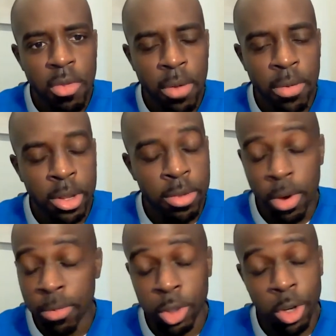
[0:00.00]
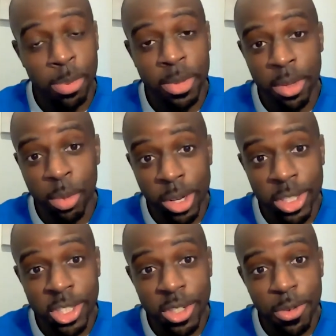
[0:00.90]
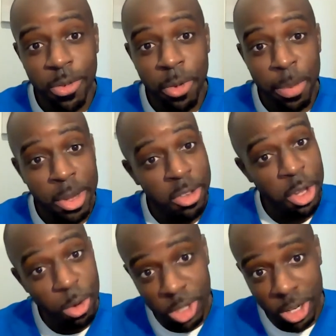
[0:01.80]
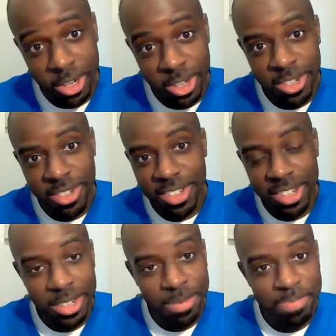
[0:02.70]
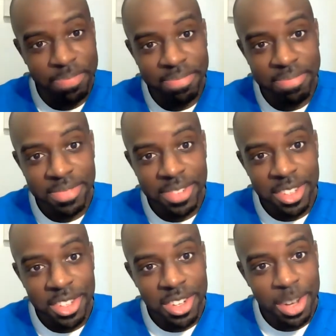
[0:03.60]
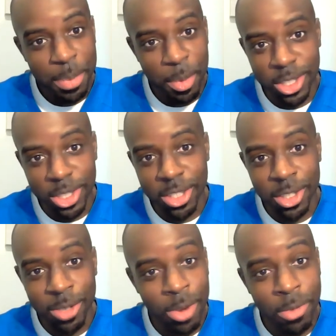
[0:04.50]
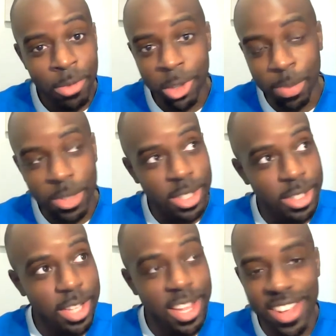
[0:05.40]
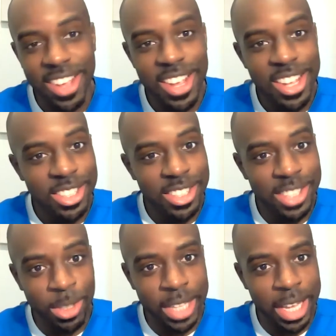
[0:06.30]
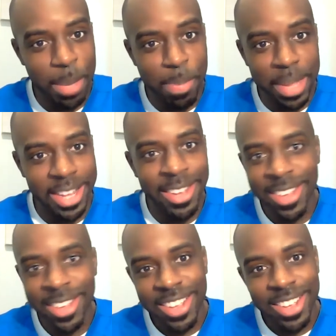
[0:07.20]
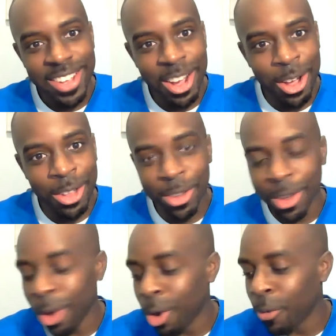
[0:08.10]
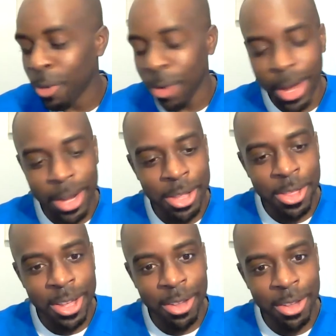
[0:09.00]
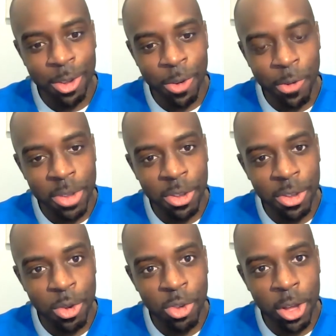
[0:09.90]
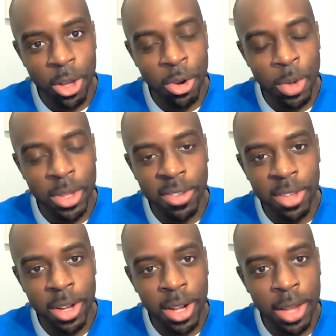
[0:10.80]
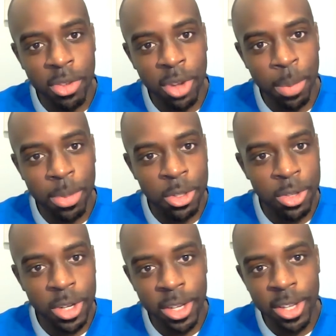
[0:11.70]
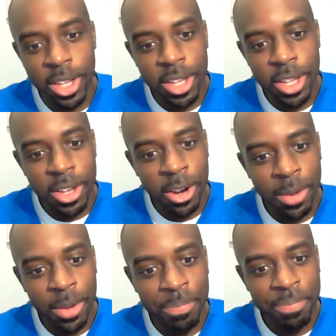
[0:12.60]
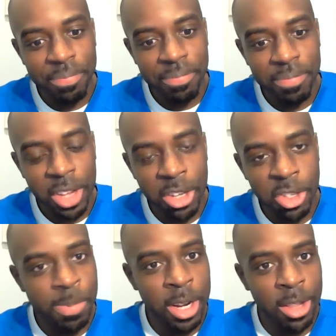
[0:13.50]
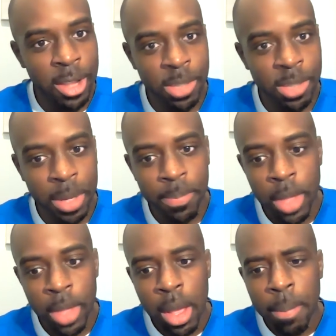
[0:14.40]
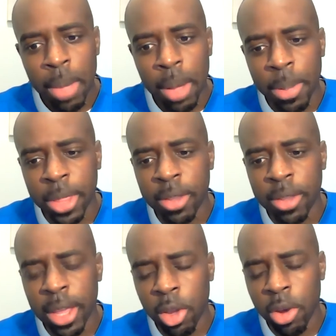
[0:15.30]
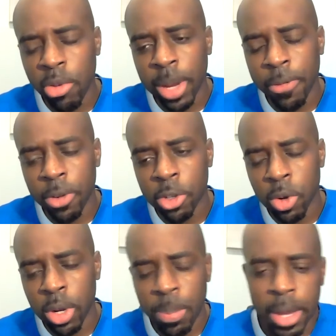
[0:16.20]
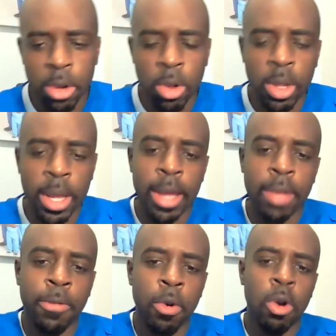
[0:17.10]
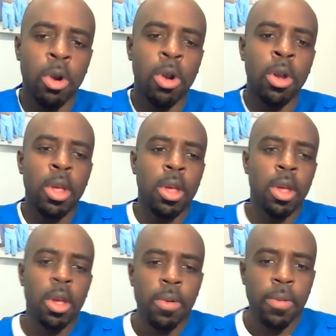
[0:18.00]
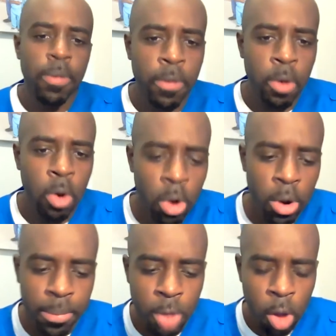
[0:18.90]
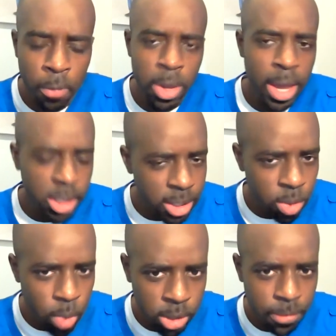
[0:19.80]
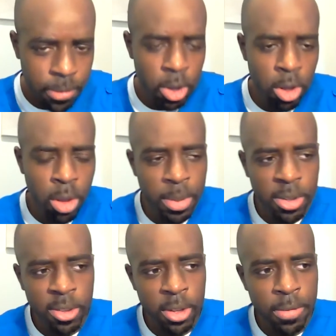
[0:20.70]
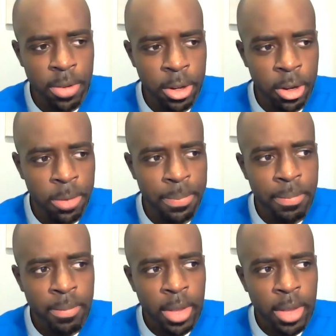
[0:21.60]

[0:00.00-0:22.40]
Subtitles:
Reverend Sharpton, which for me is a huge honor. I've been watching Reverend Sharpton since I was itty bitty on a whole variety of things. So for me, it's a huge honor. And when they said I'd have this opportunity, it just meant a lot to me. But thank you everybody for joining the panel and for hopefully you had a chance to watch the film and to see the video.